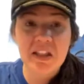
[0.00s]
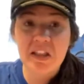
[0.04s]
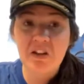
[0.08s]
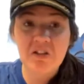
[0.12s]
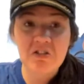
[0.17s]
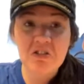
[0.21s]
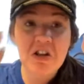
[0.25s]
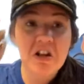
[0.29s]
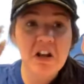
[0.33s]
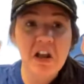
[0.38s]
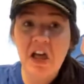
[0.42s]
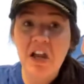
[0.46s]

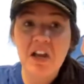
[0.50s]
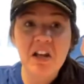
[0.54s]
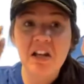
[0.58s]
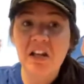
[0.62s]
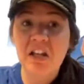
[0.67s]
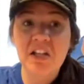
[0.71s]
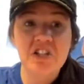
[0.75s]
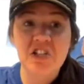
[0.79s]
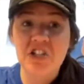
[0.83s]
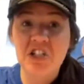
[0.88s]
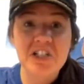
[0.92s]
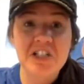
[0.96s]
there's a lot of
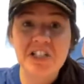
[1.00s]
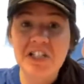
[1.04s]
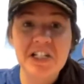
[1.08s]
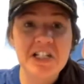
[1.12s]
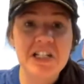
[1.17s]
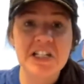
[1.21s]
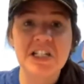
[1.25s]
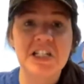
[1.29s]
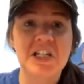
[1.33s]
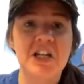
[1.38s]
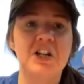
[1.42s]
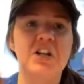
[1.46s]

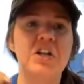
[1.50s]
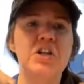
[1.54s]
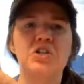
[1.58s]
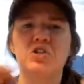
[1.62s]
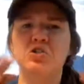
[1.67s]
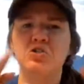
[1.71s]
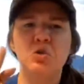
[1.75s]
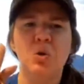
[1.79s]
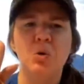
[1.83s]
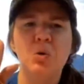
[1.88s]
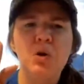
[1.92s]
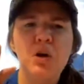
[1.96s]
logistics here.
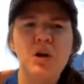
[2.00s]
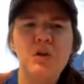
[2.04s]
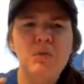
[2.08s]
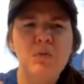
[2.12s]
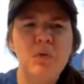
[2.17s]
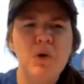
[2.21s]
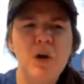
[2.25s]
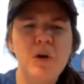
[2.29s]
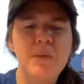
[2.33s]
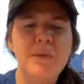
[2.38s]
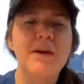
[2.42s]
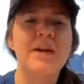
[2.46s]
Don't
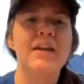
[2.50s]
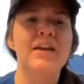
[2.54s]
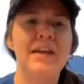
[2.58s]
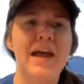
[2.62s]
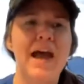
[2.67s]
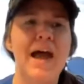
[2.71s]
even worry about it.